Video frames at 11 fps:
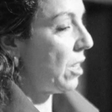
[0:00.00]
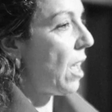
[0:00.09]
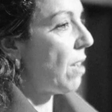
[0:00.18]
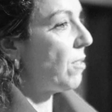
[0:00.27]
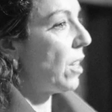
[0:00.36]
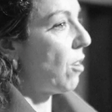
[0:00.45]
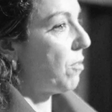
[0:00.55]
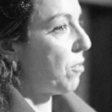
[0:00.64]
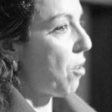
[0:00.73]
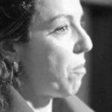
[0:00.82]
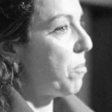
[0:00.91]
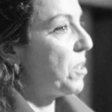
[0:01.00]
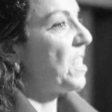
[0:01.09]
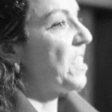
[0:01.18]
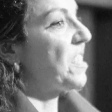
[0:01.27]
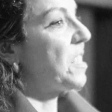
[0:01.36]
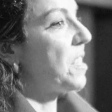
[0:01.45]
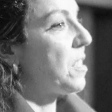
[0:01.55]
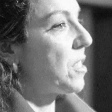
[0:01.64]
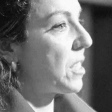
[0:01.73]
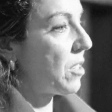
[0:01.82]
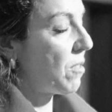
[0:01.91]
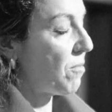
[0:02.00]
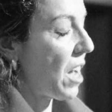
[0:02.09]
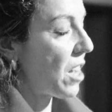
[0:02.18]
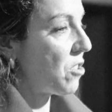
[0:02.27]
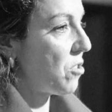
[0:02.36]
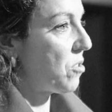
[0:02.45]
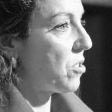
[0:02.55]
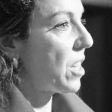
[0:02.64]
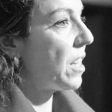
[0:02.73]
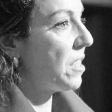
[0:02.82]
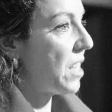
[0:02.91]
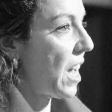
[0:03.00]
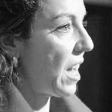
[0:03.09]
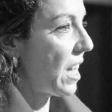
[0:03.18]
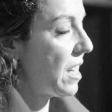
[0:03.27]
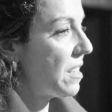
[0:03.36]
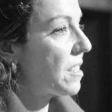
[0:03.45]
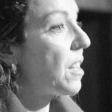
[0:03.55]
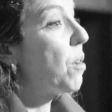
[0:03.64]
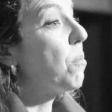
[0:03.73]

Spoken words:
level of competences, functions, and tasks,